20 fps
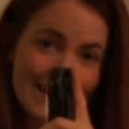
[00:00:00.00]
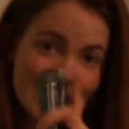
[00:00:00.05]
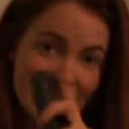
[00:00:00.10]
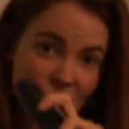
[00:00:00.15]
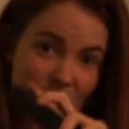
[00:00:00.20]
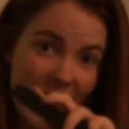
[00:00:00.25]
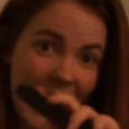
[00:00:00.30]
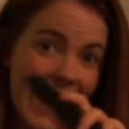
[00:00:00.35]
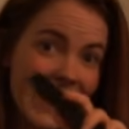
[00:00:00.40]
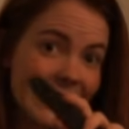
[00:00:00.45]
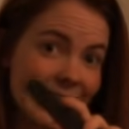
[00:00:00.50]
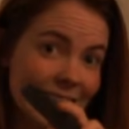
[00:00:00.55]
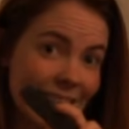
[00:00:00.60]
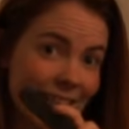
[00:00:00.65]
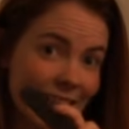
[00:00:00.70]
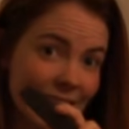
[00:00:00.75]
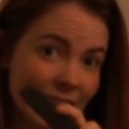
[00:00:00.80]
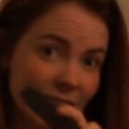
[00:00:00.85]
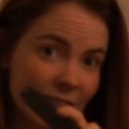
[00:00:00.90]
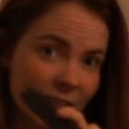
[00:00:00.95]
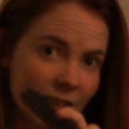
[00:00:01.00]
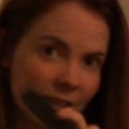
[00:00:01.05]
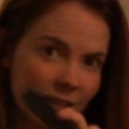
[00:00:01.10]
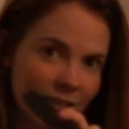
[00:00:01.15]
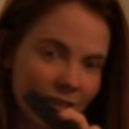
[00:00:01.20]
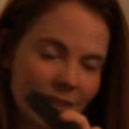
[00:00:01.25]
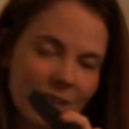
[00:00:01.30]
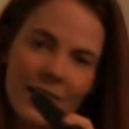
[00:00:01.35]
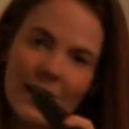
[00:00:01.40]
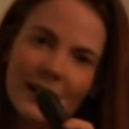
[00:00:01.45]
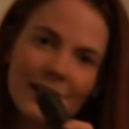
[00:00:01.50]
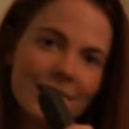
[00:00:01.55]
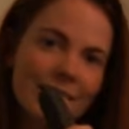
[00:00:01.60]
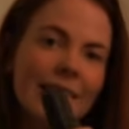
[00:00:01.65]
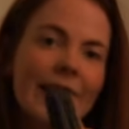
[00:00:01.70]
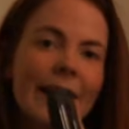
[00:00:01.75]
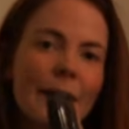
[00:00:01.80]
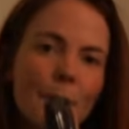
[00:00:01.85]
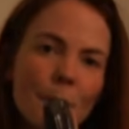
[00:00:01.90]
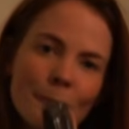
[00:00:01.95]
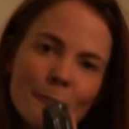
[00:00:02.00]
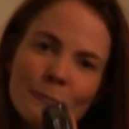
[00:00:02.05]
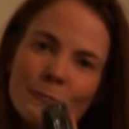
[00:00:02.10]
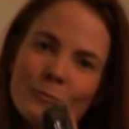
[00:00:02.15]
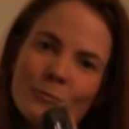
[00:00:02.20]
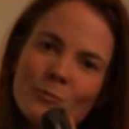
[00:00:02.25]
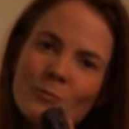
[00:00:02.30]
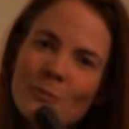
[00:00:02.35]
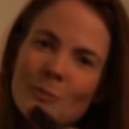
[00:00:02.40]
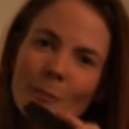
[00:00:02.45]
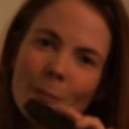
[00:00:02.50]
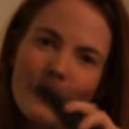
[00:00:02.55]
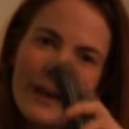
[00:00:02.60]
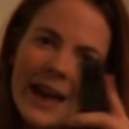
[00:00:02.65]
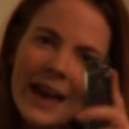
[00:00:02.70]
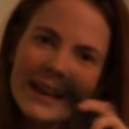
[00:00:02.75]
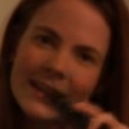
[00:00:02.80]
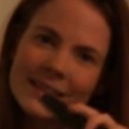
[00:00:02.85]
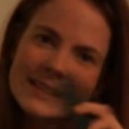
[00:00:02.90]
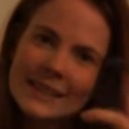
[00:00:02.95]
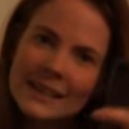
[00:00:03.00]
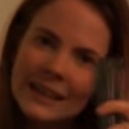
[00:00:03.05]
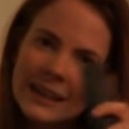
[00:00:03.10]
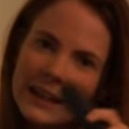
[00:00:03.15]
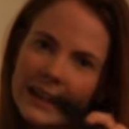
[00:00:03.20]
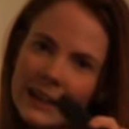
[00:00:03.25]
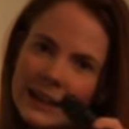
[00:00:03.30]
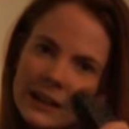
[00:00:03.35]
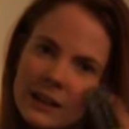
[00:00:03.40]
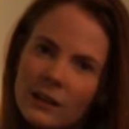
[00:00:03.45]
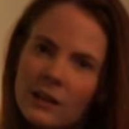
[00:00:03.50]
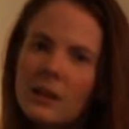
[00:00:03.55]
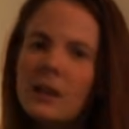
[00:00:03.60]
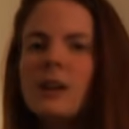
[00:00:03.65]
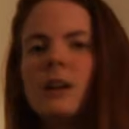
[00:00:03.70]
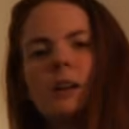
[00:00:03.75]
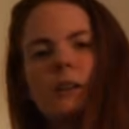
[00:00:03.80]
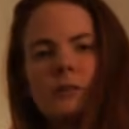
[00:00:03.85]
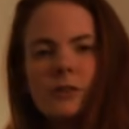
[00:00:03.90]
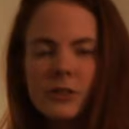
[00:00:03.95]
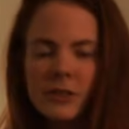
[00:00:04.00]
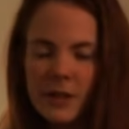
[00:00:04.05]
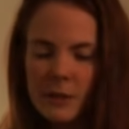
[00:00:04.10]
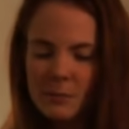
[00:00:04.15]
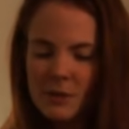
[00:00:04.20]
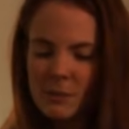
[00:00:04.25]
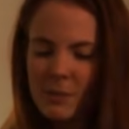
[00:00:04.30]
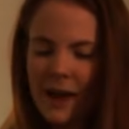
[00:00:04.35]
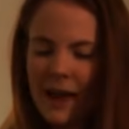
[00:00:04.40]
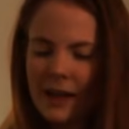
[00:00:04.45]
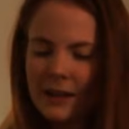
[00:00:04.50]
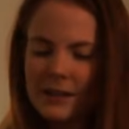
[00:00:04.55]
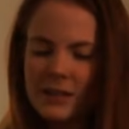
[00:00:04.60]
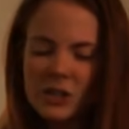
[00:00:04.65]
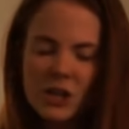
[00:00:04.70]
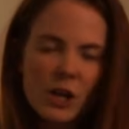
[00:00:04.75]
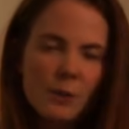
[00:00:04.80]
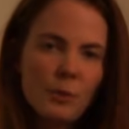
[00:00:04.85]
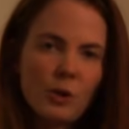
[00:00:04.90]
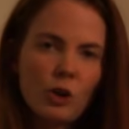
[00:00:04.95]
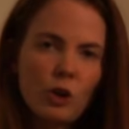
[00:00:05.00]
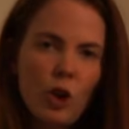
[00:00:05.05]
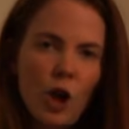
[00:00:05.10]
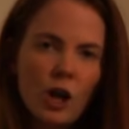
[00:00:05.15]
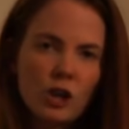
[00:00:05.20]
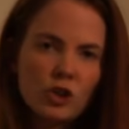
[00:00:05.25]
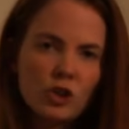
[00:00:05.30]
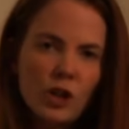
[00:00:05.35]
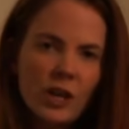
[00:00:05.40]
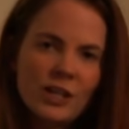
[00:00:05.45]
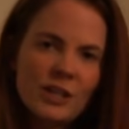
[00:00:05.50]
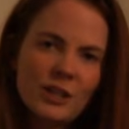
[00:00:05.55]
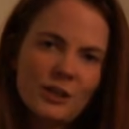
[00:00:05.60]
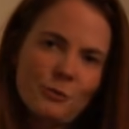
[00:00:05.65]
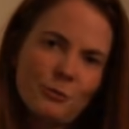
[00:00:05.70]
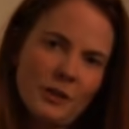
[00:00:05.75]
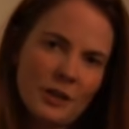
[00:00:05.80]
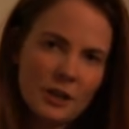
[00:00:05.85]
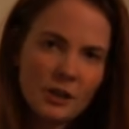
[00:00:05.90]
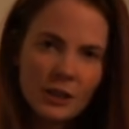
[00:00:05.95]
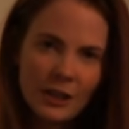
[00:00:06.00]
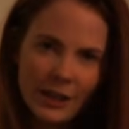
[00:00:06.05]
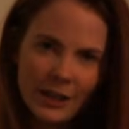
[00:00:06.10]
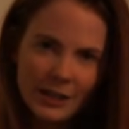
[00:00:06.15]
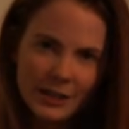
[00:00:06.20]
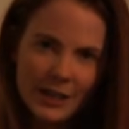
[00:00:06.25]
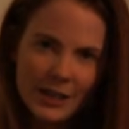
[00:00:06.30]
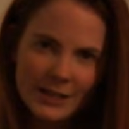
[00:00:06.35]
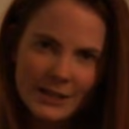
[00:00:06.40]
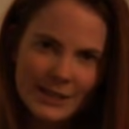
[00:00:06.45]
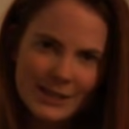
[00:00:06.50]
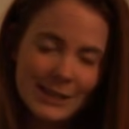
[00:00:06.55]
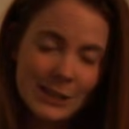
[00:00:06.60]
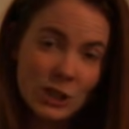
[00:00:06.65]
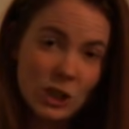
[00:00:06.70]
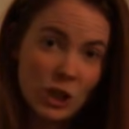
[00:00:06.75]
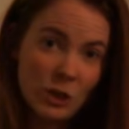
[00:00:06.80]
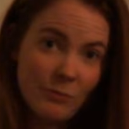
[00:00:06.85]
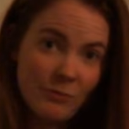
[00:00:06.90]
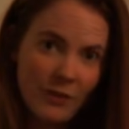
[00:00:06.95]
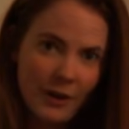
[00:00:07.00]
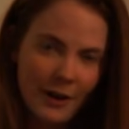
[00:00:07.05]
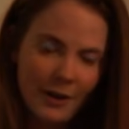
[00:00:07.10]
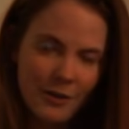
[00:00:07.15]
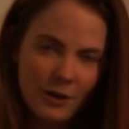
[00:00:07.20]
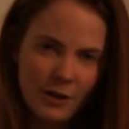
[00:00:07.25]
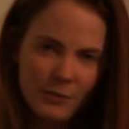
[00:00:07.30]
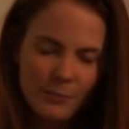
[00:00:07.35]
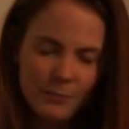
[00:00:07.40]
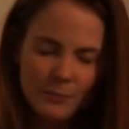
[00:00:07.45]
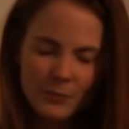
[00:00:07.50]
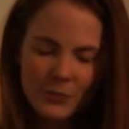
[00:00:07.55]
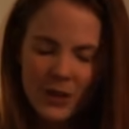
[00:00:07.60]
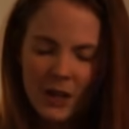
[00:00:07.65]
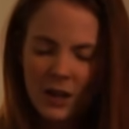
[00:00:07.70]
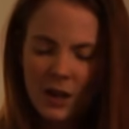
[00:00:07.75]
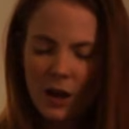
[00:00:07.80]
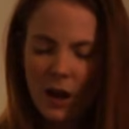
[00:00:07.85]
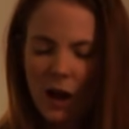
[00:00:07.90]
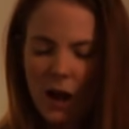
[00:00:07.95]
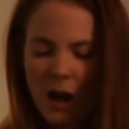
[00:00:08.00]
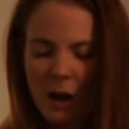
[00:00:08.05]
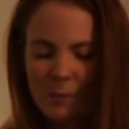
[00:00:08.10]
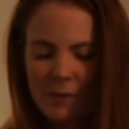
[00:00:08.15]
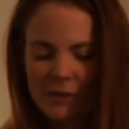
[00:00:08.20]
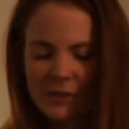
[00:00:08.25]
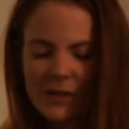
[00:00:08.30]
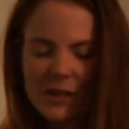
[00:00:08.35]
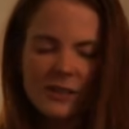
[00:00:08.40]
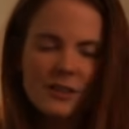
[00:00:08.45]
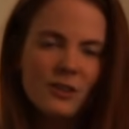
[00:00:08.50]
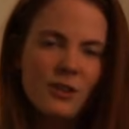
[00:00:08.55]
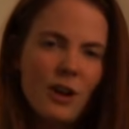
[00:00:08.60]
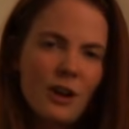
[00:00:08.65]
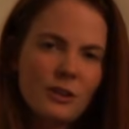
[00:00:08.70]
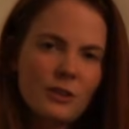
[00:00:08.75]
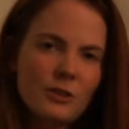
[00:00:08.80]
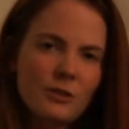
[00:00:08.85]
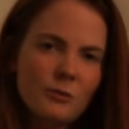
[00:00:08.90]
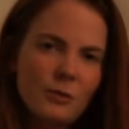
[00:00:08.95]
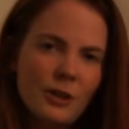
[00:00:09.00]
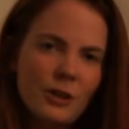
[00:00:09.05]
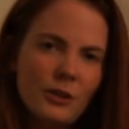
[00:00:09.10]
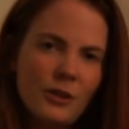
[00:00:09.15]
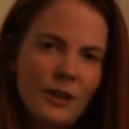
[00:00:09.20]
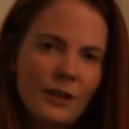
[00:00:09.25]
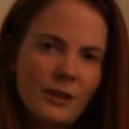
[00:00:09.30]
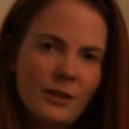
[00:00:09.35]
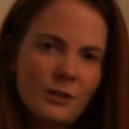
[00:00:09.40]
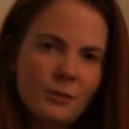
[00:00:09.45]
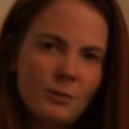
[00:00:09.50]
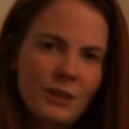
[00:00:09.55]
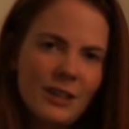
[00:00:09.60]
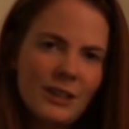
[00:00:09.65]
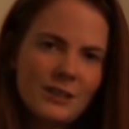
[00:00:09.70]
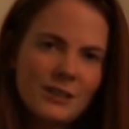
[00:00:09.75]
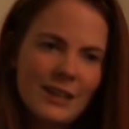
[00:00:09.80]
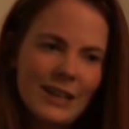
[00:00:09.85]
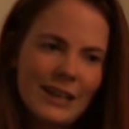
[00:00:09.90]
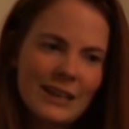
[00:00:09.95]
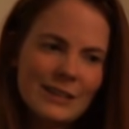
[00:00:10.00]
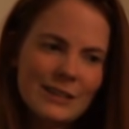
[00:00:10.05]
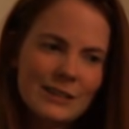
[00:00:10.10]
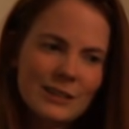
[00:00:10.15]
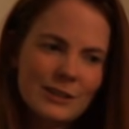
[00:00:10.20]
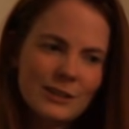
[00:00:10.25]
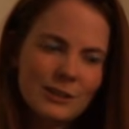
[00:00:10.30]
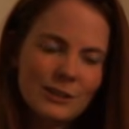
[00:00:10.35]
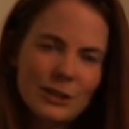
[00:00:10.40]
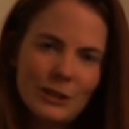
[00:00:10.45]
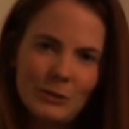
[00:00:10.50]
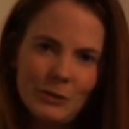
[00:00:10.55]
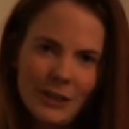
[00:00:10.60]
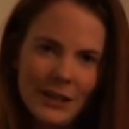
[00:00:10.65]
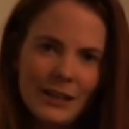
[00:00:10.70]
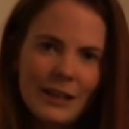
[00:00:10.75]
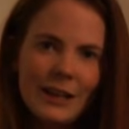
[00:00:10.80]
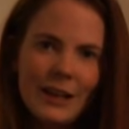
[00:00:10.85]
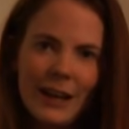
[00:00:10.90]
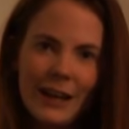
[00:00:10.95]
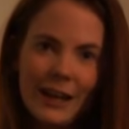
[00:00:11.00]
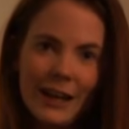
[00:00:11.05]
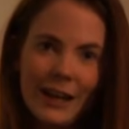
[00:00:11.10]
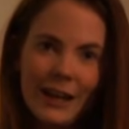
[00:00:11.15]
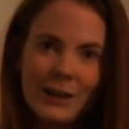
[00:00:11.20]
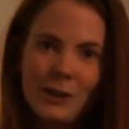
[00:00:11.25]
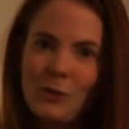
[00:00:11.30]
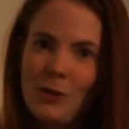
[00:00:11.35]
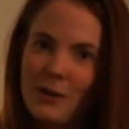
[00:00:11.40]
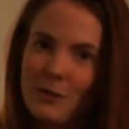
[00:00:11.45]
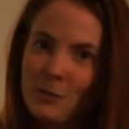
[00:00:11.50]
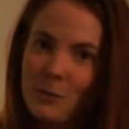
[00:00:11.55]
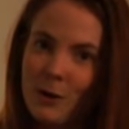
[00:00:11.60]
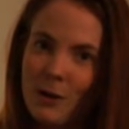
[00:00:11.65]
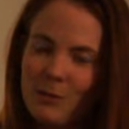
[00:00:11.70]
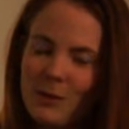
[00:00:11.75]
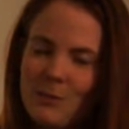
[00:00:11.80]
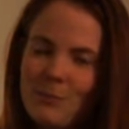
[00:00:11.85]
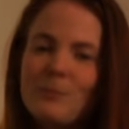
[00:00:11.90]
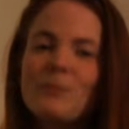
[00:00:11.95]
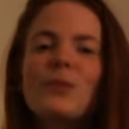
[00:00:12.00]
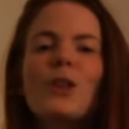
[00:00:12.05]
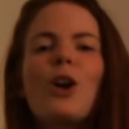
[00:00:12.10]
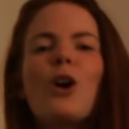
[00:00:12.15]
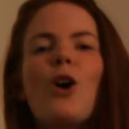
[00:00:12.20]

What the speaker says: this is a magazine, not a clip, magazine. If there's an empty mag in the chamber, it'll lock straight to the rear unless it's a cheap firearm. If it doesn't lock to the rear, that either means it's loaded and you have a problem,